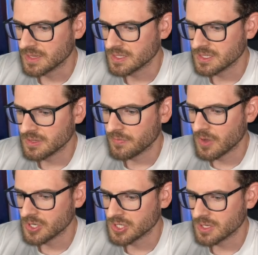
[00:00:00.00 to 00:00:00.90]
This is a
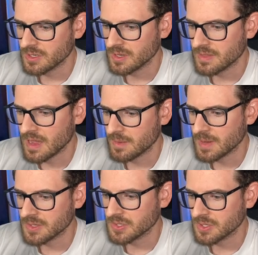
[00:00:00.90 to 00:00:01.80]
function that
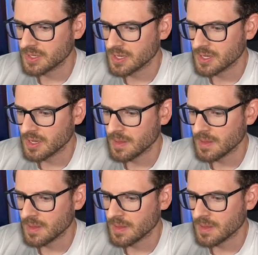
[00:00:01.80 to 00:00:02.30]
basically